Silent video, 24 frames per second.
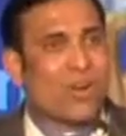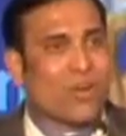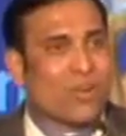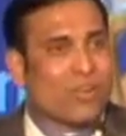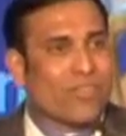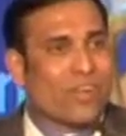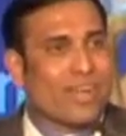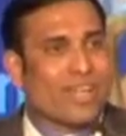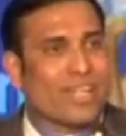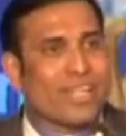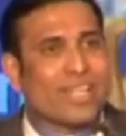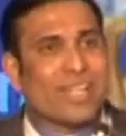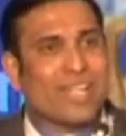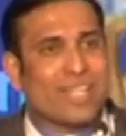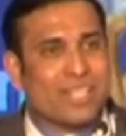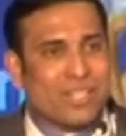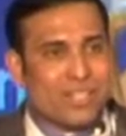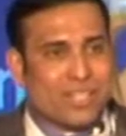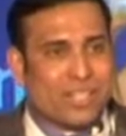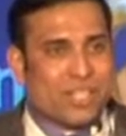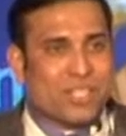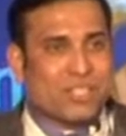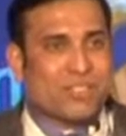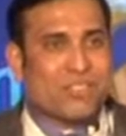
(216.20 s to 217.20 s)
or running
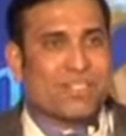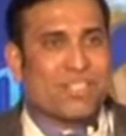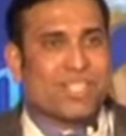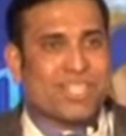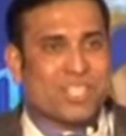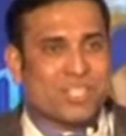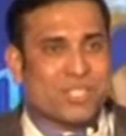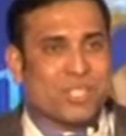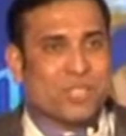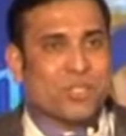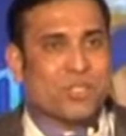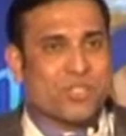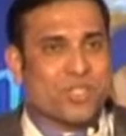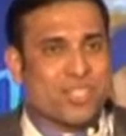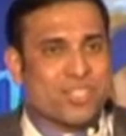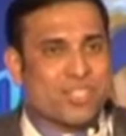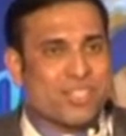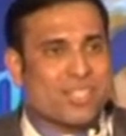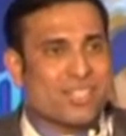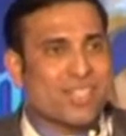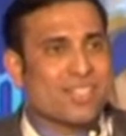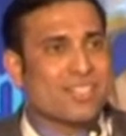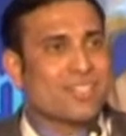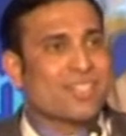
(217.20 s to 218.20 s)
educational institution
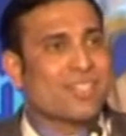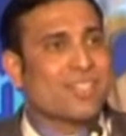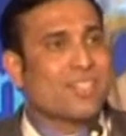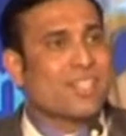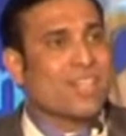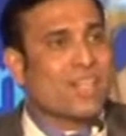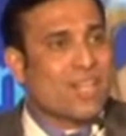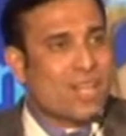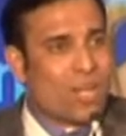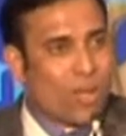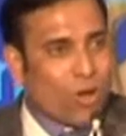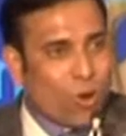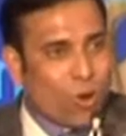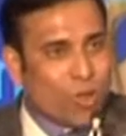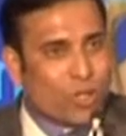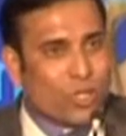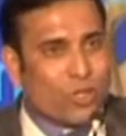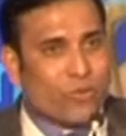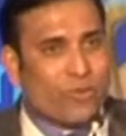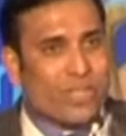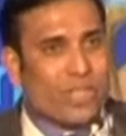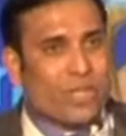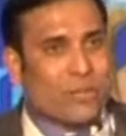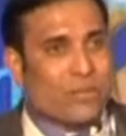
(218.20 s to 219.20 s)
is concerned. All
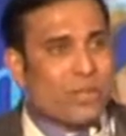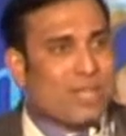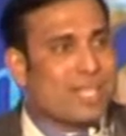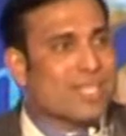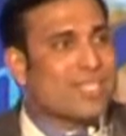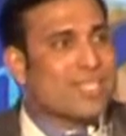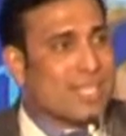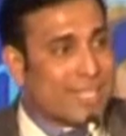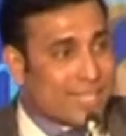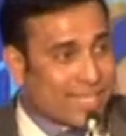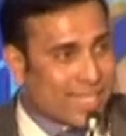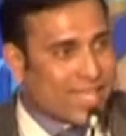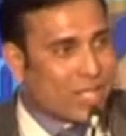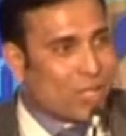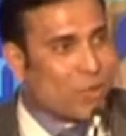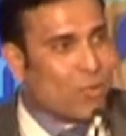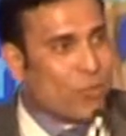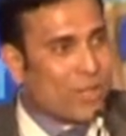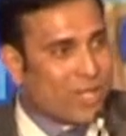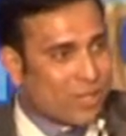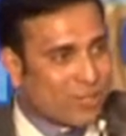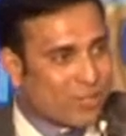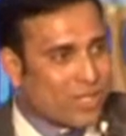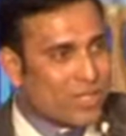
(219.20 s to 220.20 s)
the very best, and thank
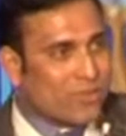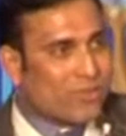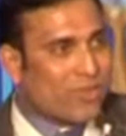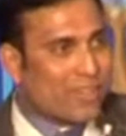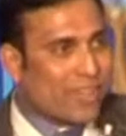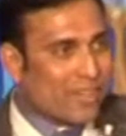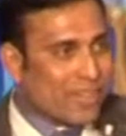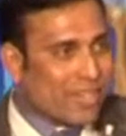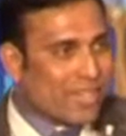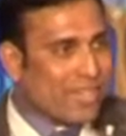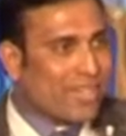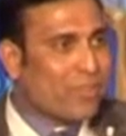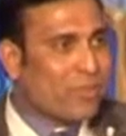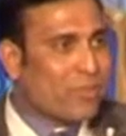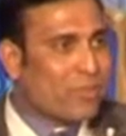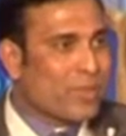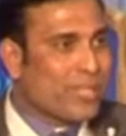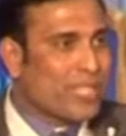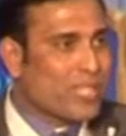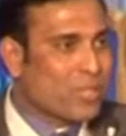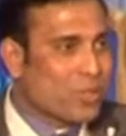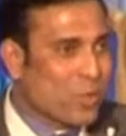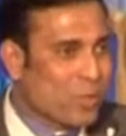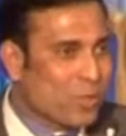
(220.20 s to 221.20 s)
you very much for again giving
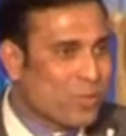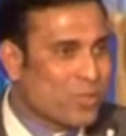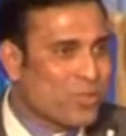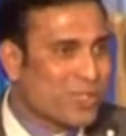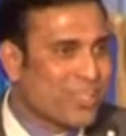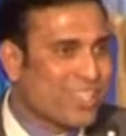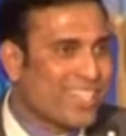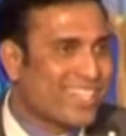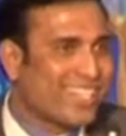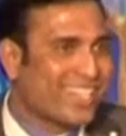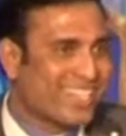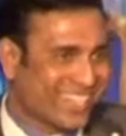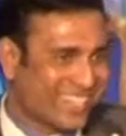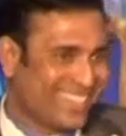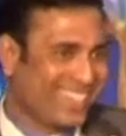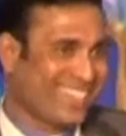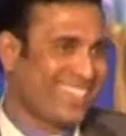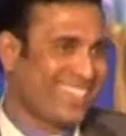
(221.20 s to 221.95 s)
me this opportunity.